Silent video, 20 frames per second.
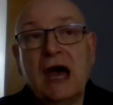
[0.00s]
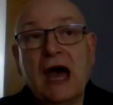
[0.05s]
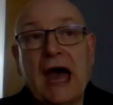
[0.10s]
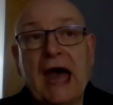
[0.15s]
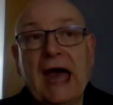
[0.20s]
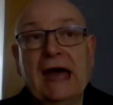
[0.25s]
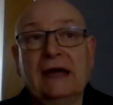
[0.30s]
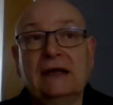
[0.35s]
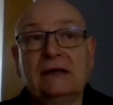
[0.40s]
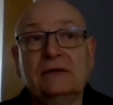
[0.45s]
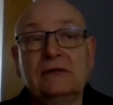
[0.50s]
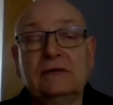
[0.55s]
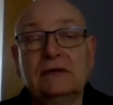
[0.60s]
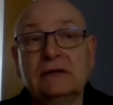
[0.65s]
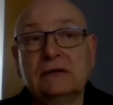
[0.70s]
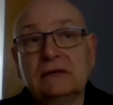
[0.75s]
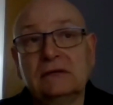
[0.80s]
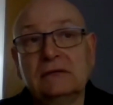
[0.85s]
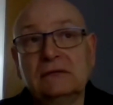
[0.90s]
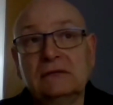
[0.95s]
And
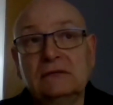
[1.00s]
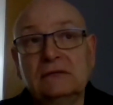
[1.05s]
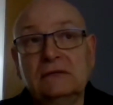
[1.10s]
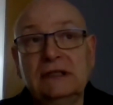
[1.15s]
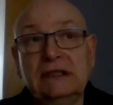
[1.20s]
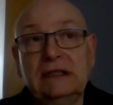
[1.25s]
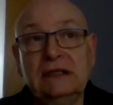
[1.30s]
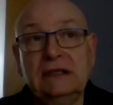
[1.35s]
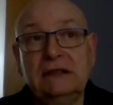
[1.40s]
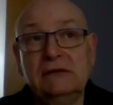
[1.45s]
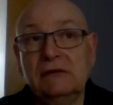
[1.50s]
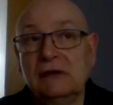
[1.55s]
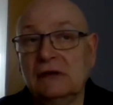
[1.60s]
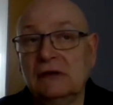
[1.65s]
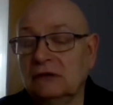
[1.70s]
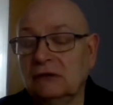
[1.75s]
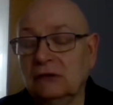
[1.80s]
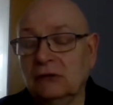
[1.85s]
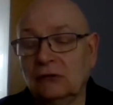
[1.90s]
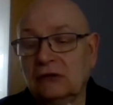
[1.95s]
we
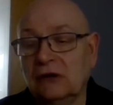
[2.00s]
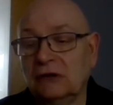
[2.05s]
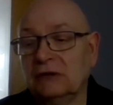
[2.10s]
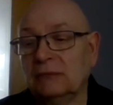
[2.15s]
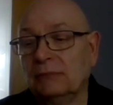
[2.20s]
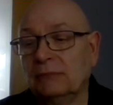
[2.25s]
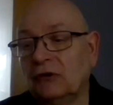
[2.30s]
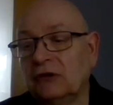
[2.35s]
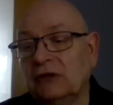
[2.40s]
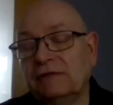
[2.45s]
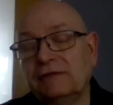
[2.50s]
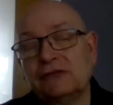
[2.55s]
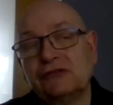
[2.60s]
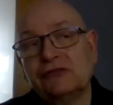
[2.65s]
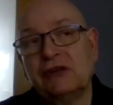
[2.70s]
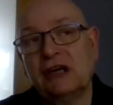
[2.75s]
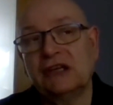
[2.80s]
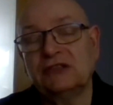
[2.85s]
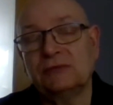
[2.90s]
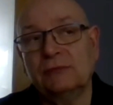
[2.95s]
look on the body for
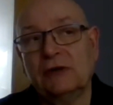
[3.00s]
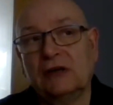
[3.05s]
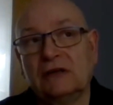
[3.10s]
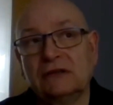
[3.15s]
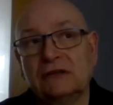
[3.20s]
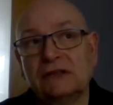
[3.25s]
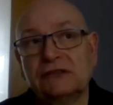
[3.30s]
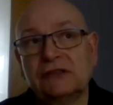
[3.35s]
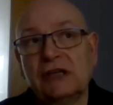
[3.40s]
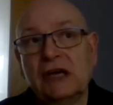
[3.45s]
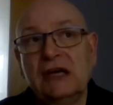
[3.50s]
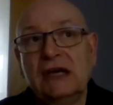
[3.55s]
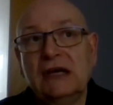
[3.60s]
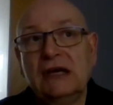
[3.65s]
stretch marks.